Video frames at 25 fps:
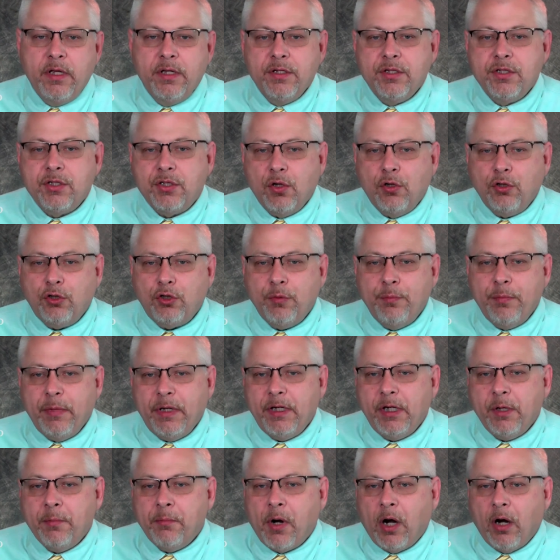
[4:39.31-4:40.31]
social
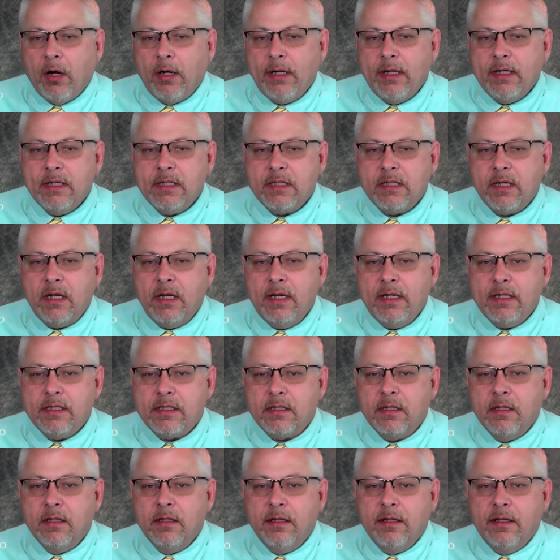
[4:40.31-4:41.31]
media marketing
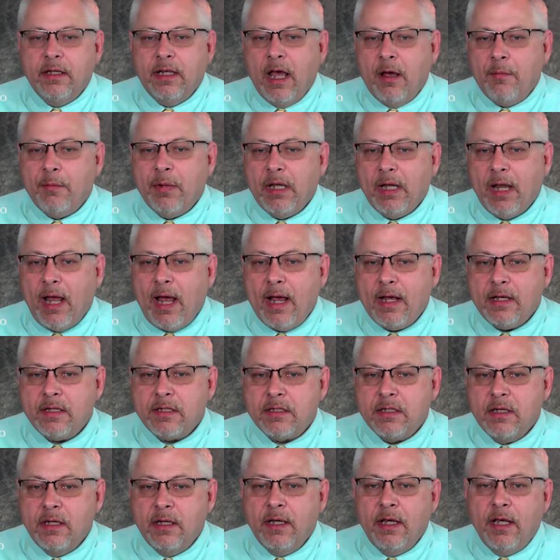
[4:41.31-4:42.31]
sites, the
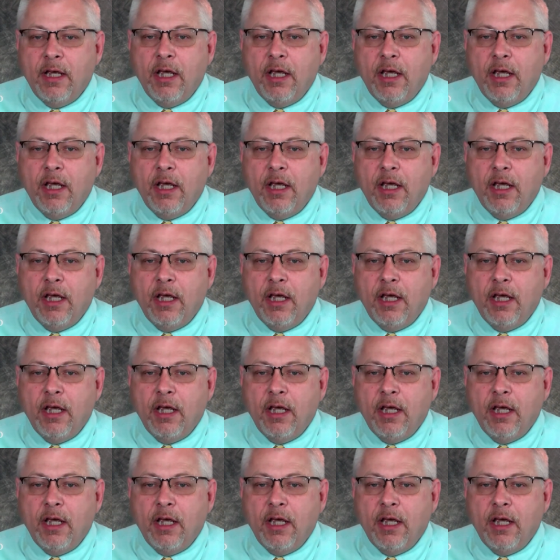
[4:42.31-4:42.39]
MLS,